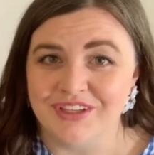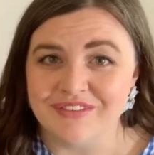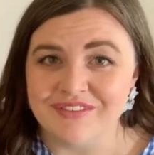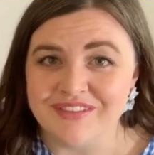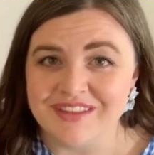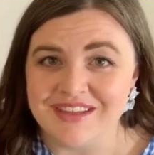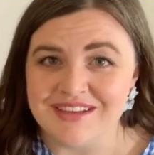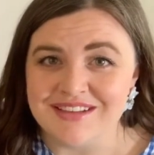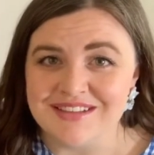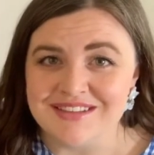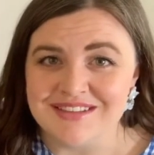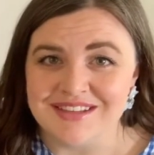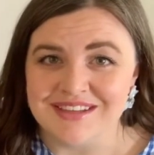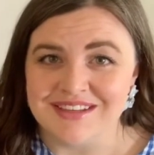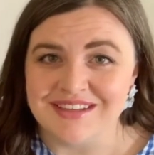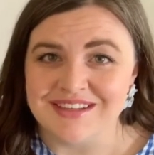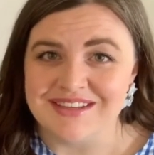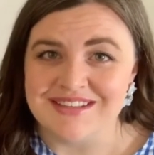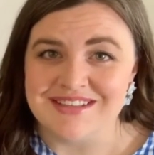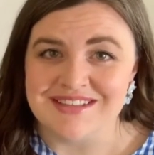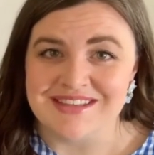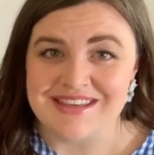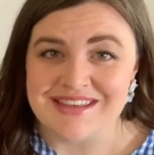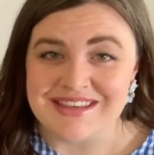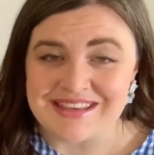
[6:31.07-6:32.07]
of this, that
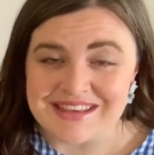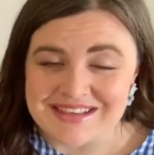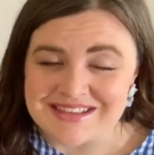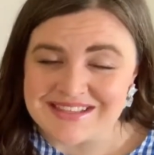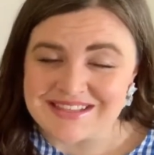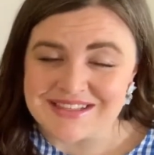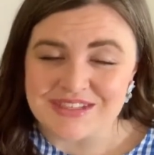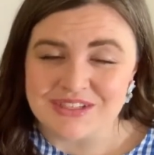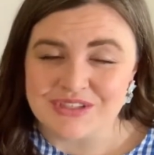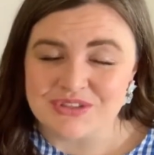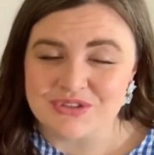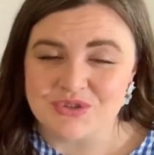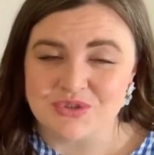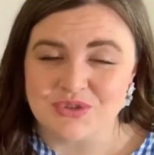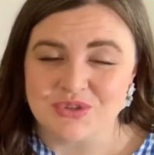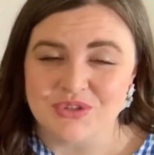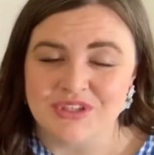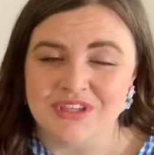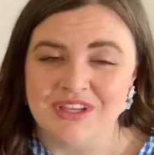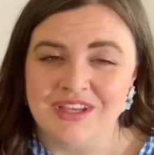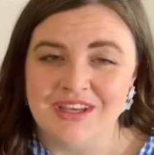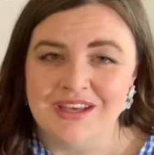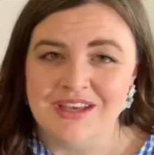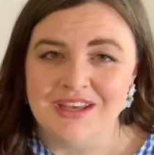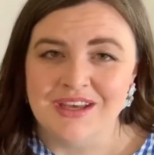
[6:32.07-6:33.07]
he is in
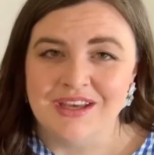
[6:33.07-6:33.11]
control